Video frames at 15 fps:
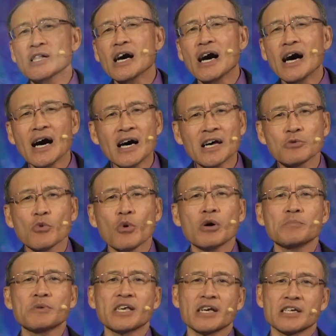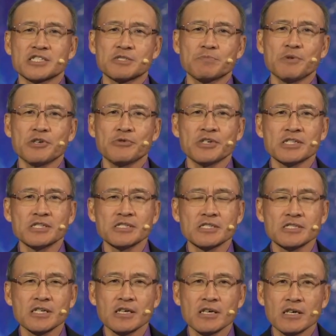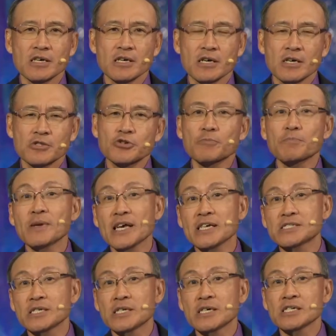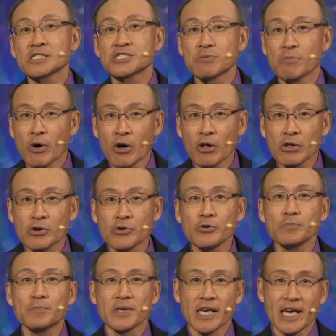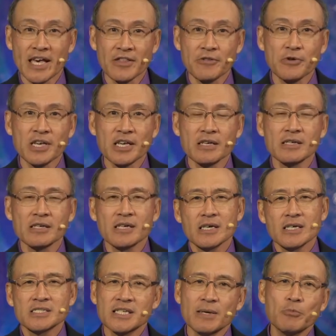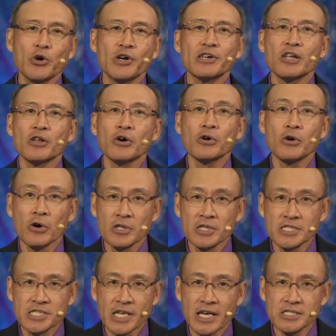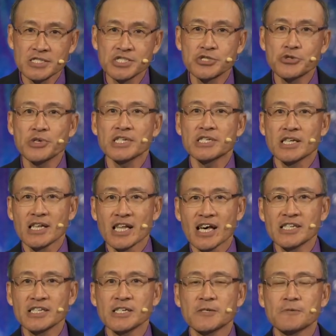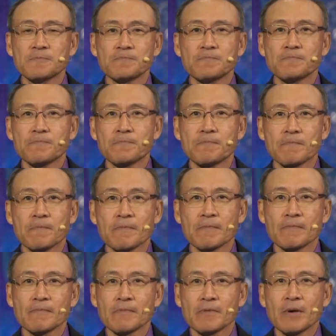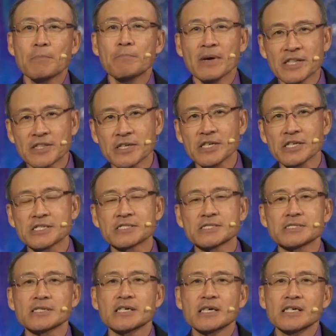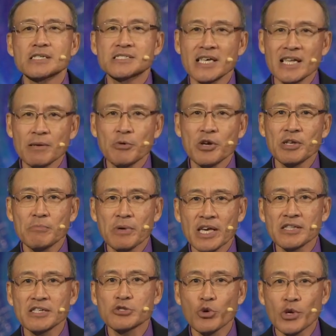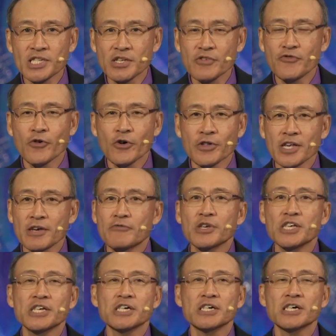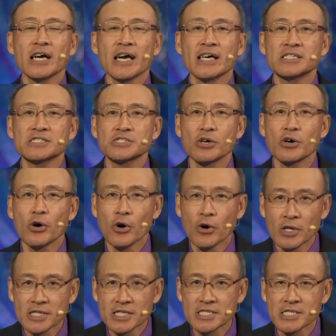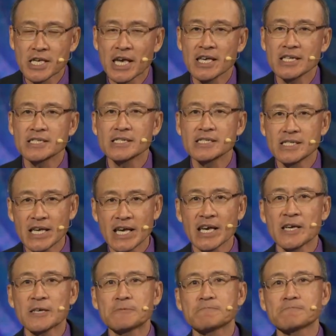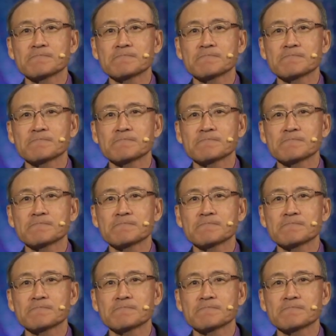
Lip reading: heartwarming experience took place in a small group gathering somewhere along Aldersgate Street in London. Methodists celebrate May the 24th every year as Aldersgate Day.